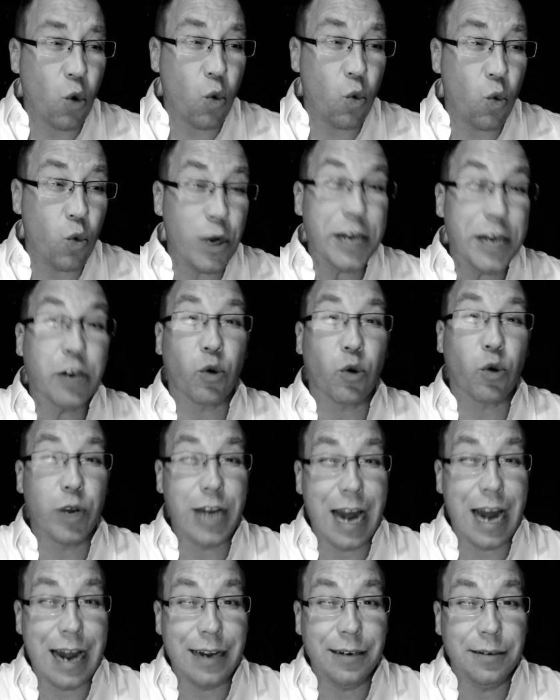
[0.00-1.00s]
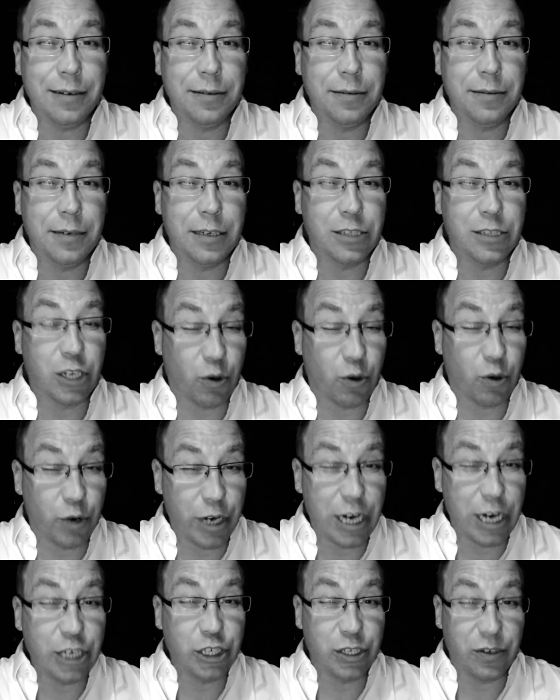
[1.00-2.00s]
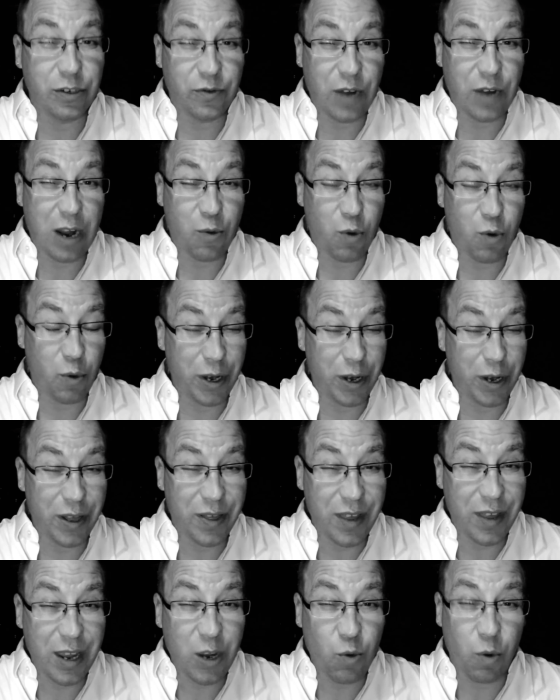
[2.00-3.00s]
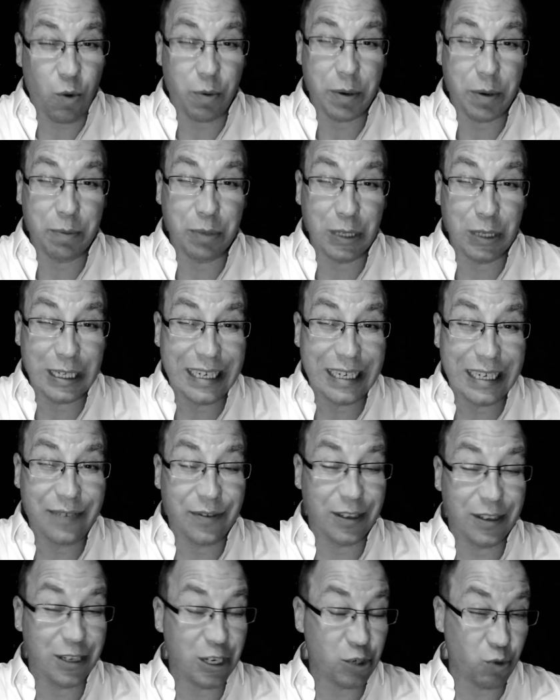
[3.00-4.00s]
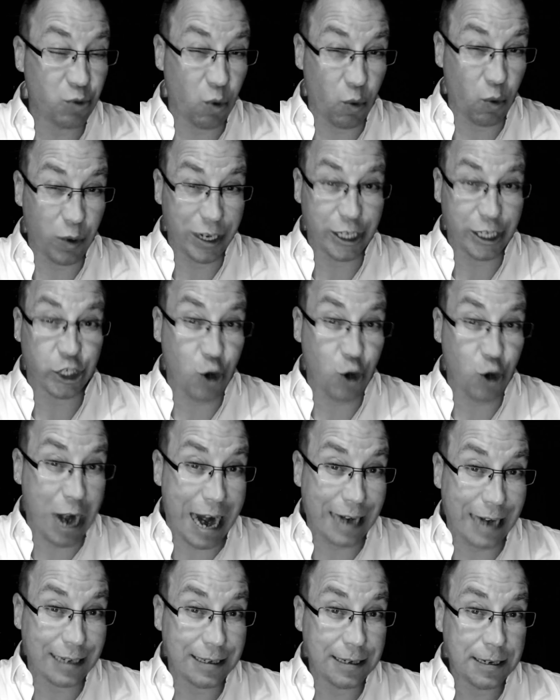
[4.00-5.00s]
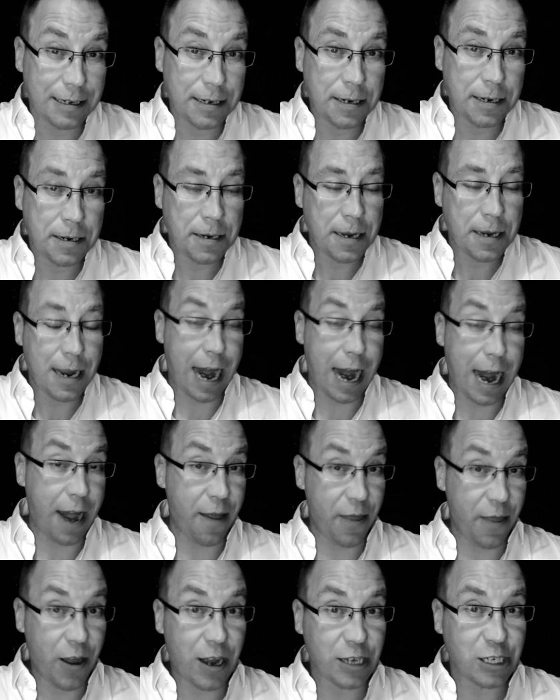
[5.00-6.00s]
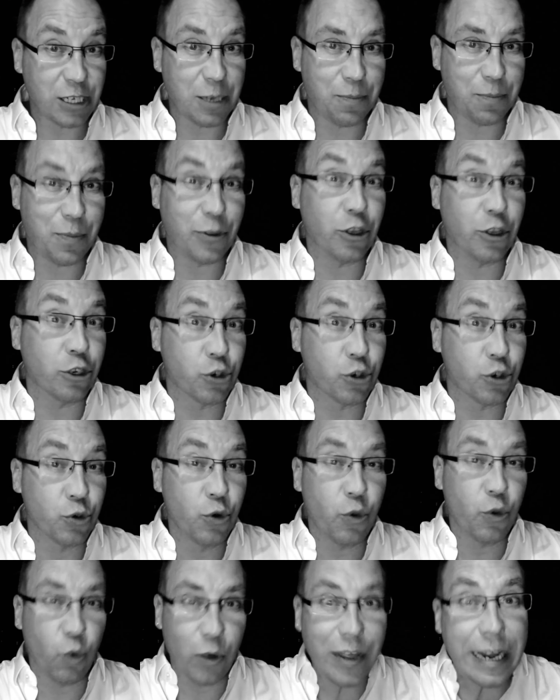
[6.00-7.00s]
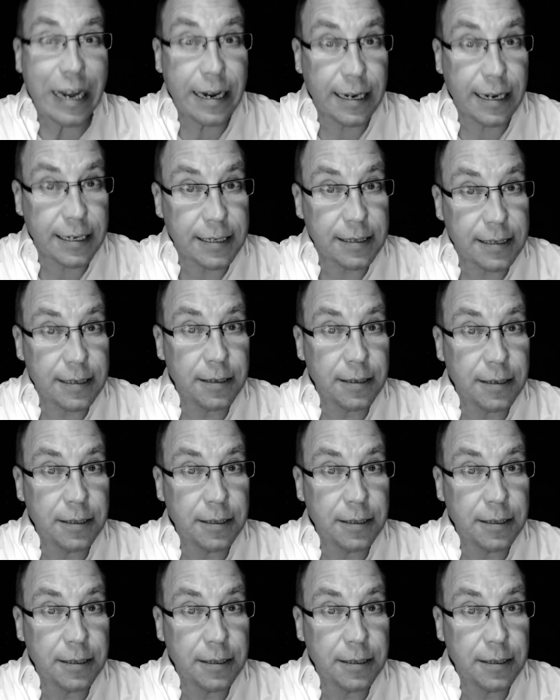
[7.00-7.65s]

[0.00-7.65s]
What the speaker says: we create. It's a creation of what we think, what we believe, and thus what we attract. And thus the truth within us.